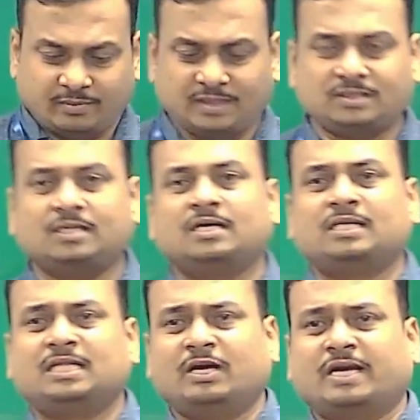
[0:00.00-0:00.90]
means
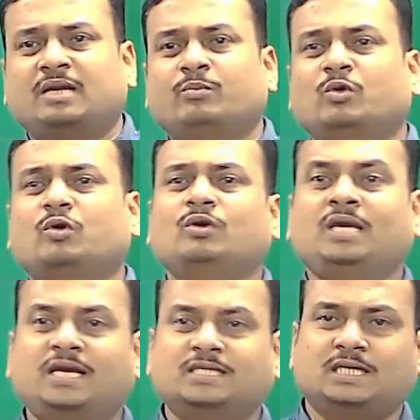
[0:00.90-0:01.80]
they can move
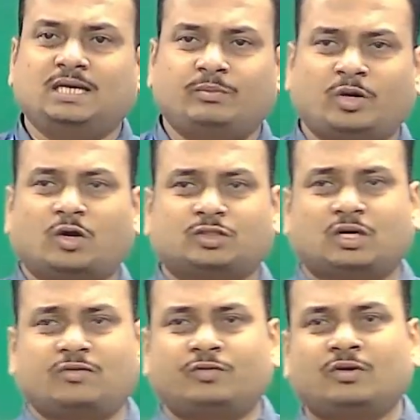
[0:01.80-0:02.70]
easily because
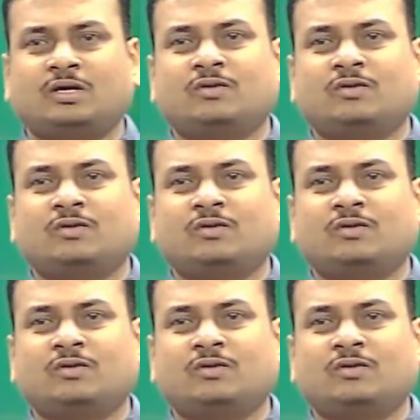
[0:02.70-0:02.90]
of